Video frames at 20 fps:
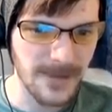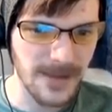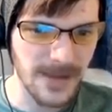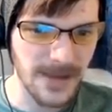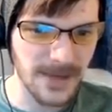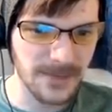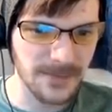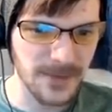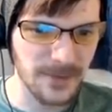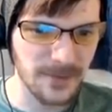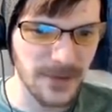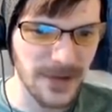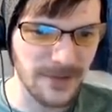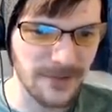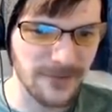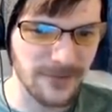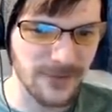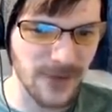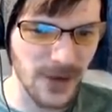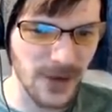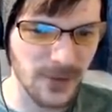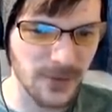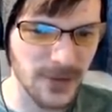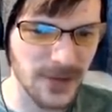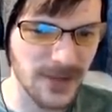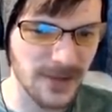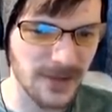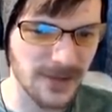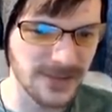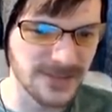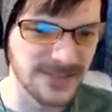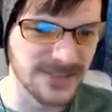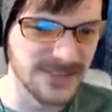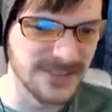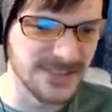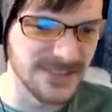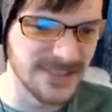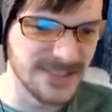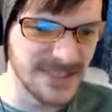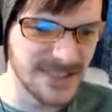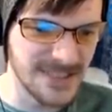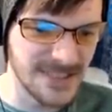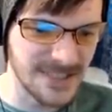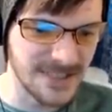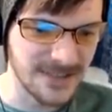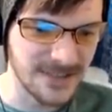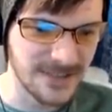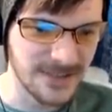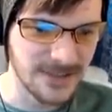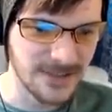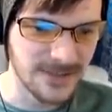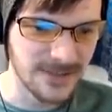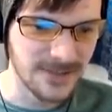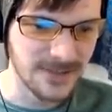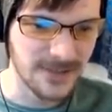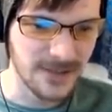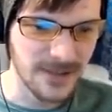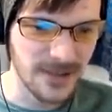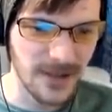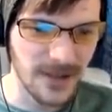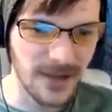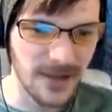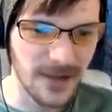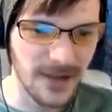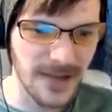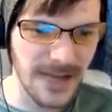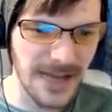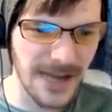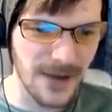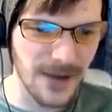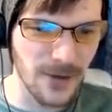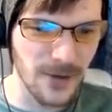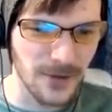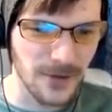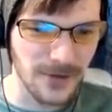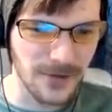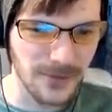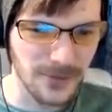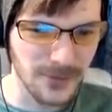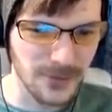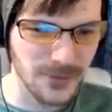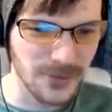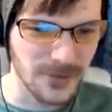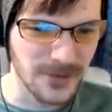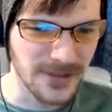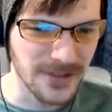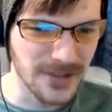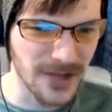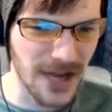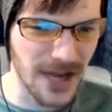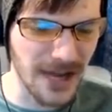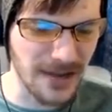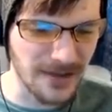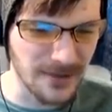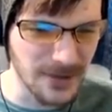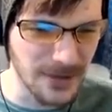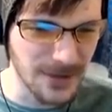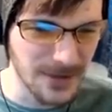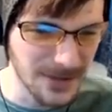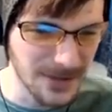Out of my way, fuckwit. Ugh. Oh, ow. Oh, no!